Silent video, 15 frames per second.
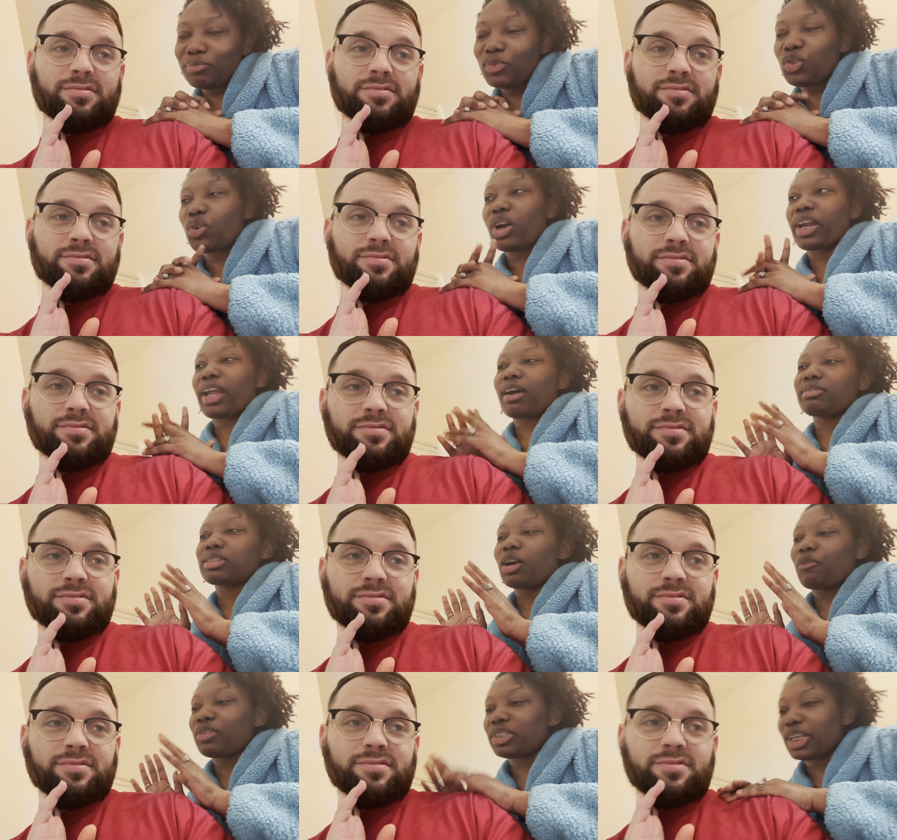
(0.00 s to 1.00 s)
Speaker 1: do our
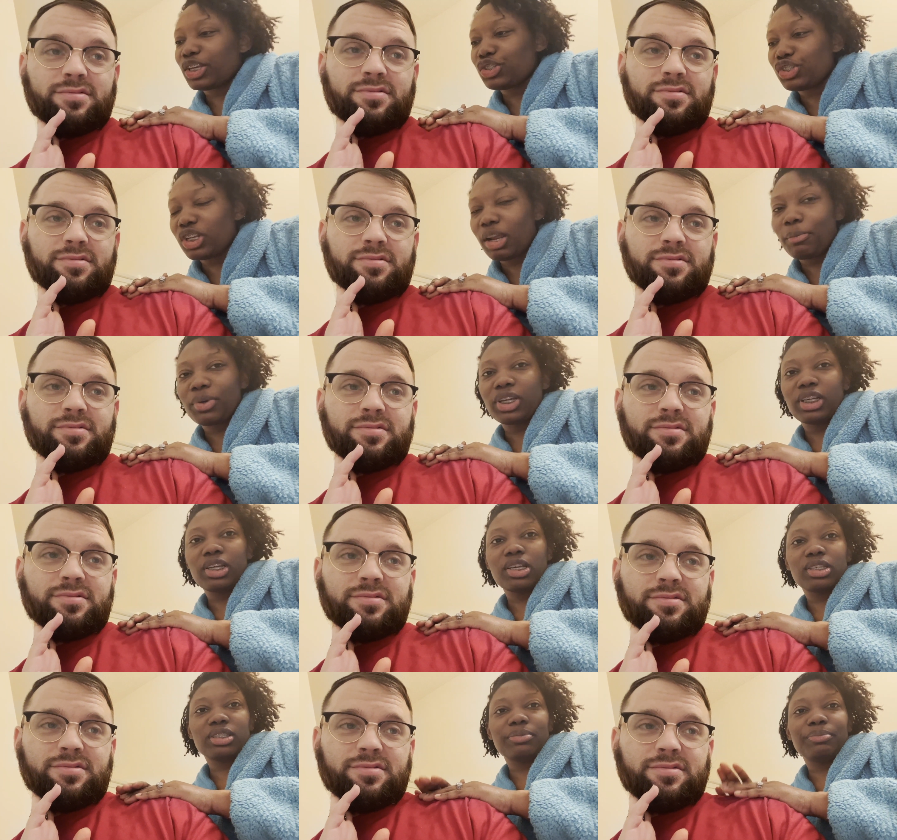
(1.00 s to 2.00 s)
couch conversation. I'm going to
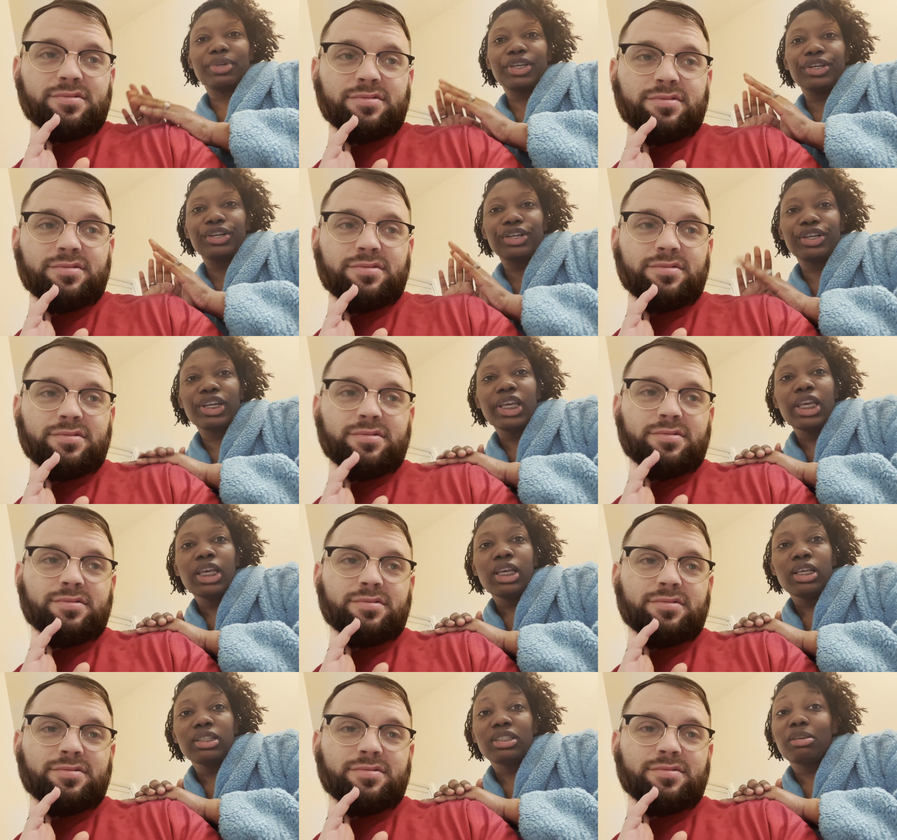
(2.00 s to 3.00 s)
cook some dinner,
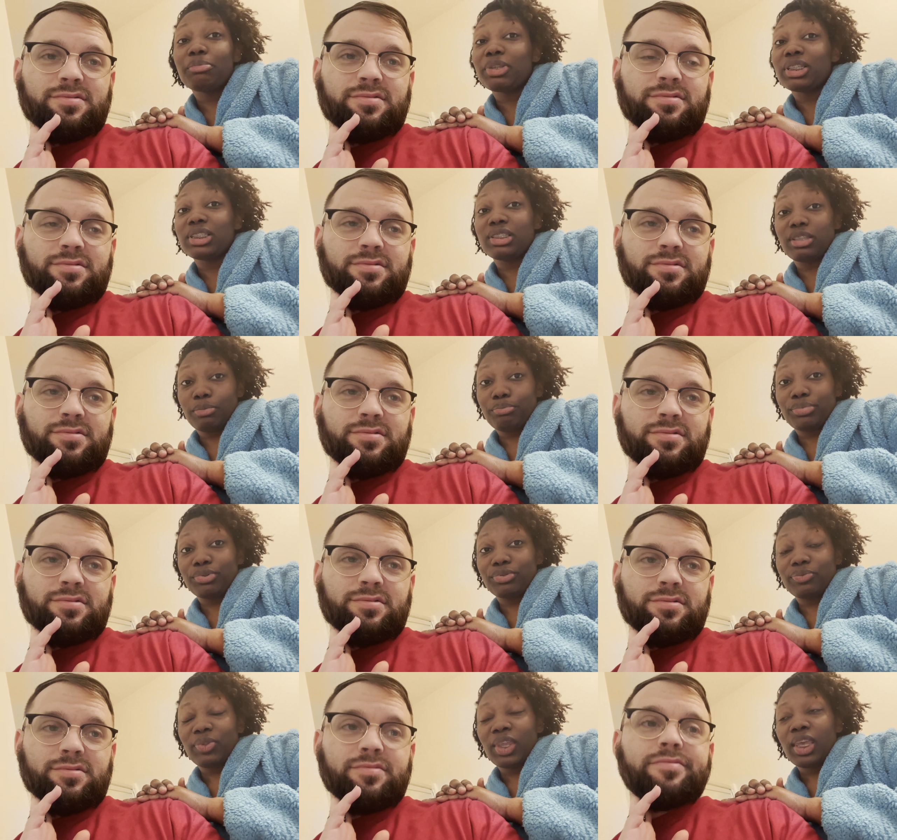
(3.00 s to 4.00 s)
something
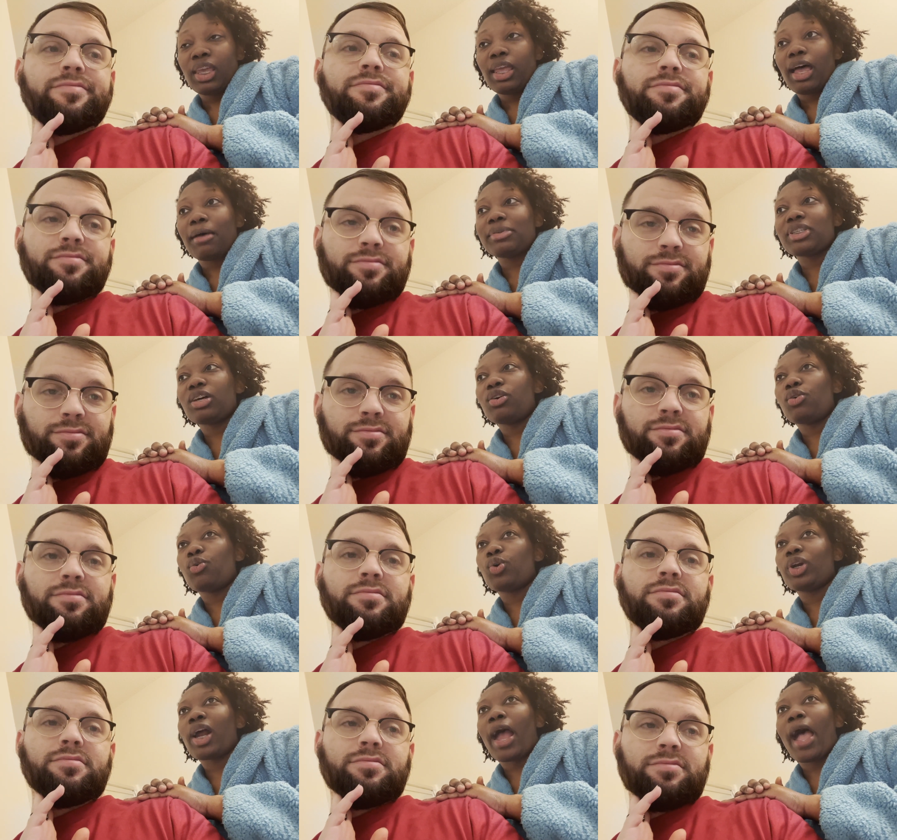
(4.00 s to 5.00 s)
simple. I was going to
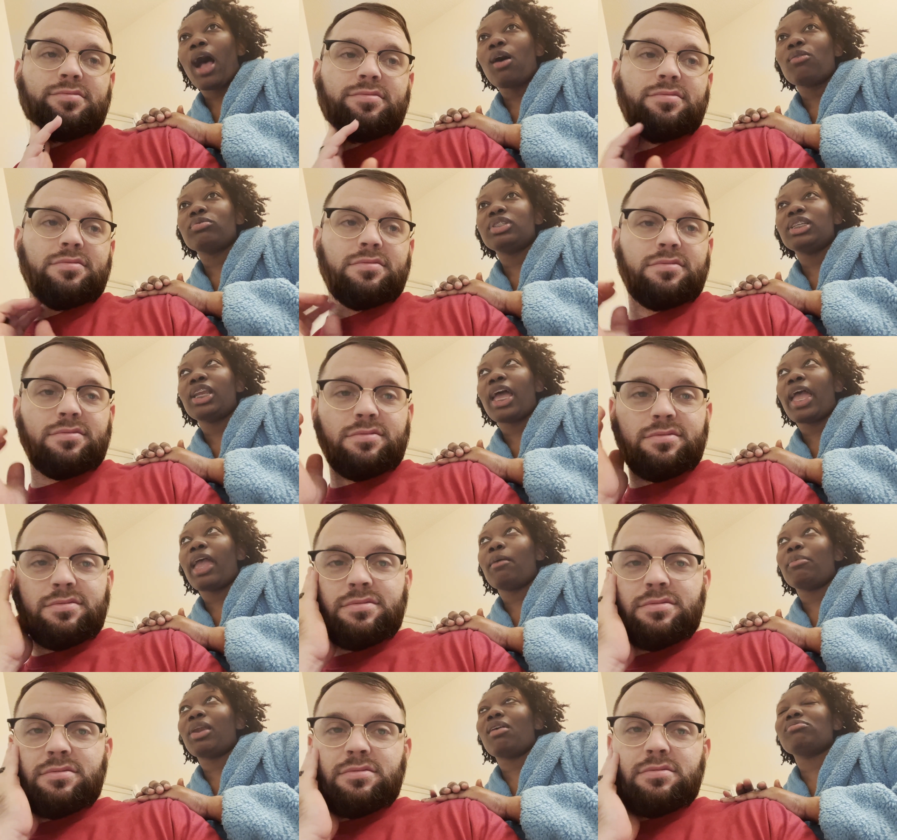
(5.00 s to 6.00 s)
order out
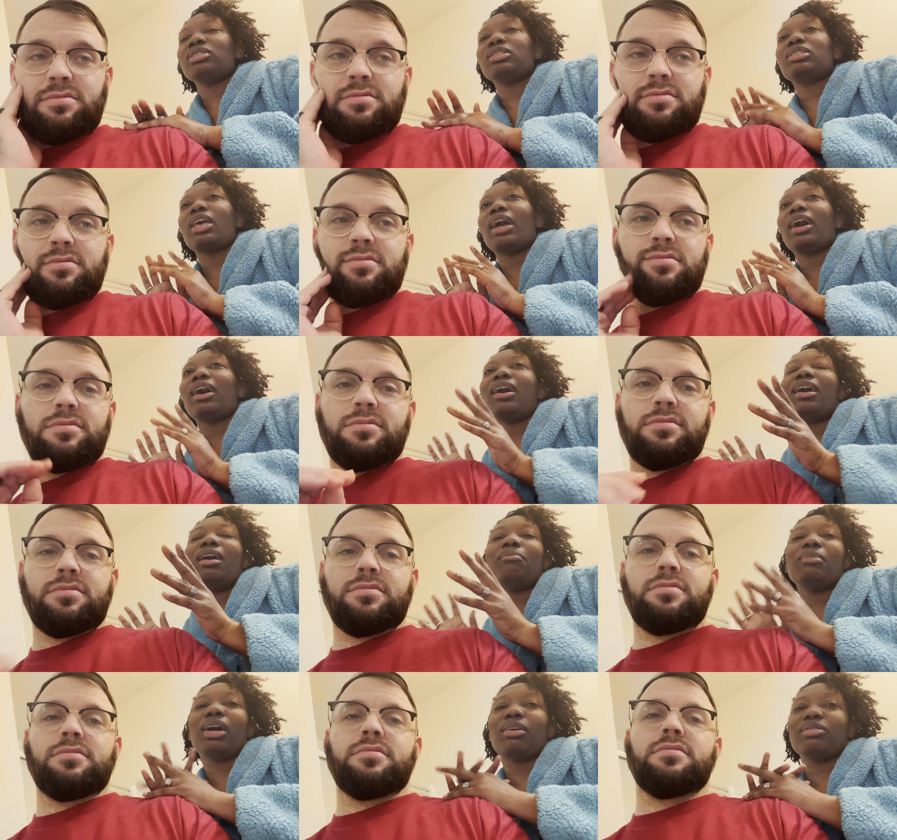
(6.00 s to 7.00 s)
today, but I was just like,
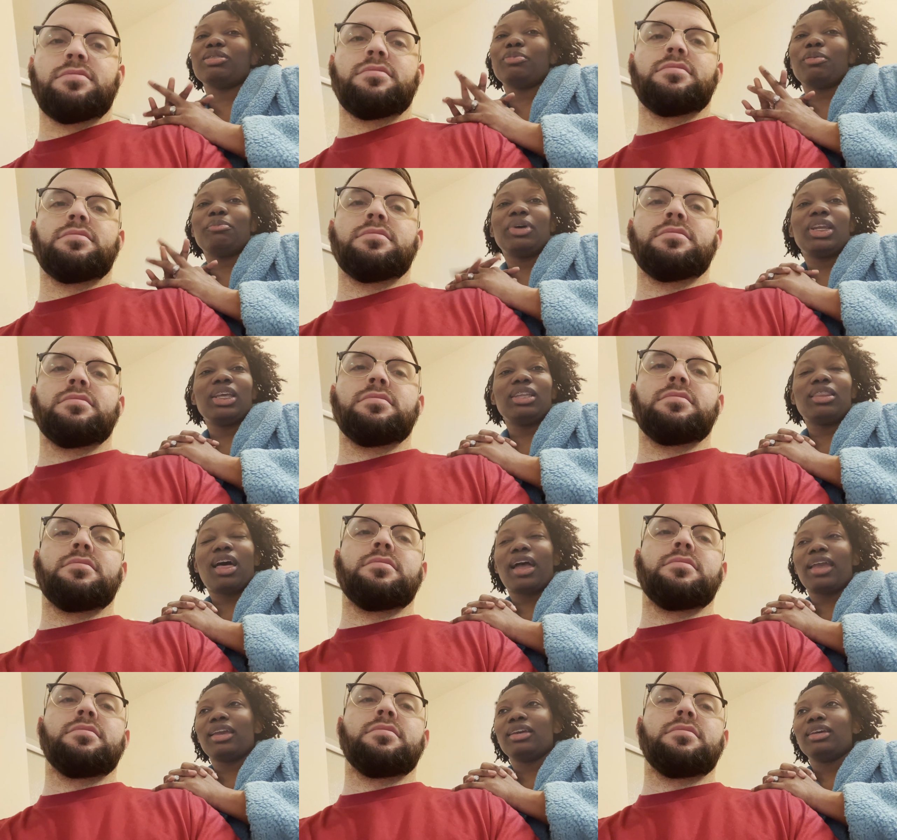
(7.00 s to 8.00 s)
I'm not going to spend money,
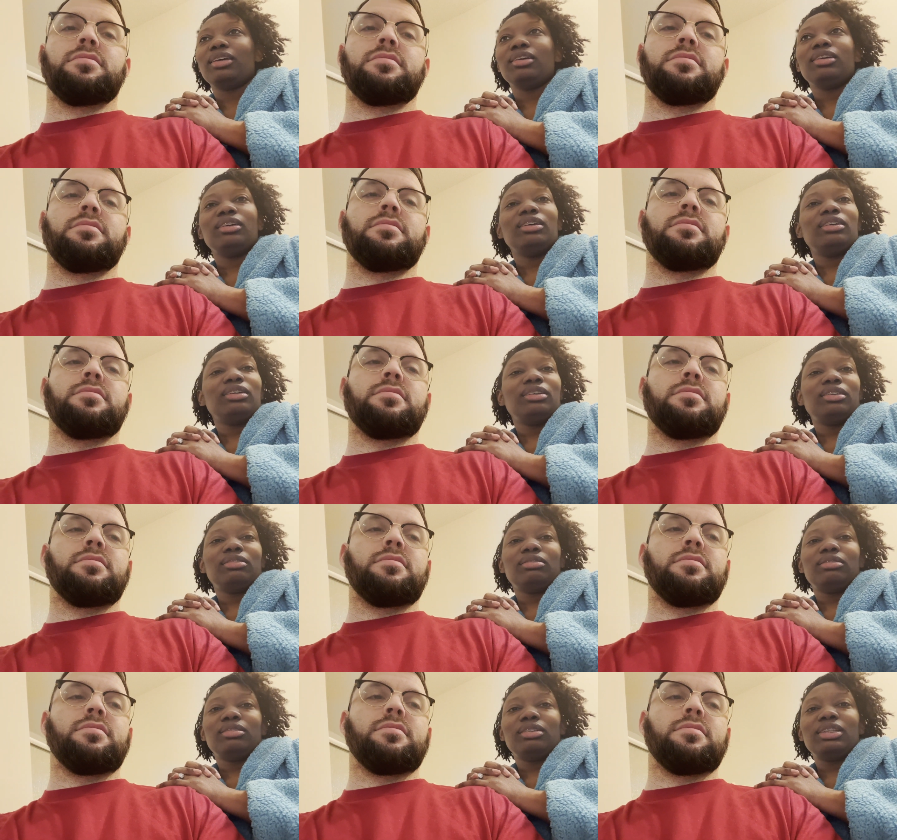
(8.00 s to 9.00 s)
like,
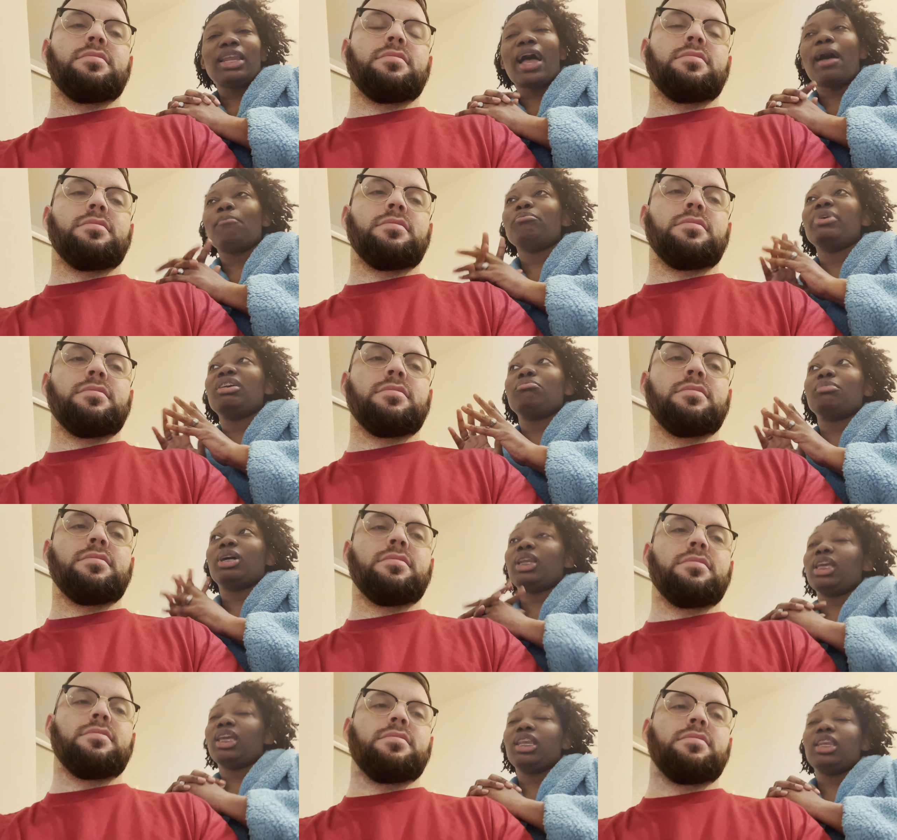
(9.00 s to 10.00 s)
not big money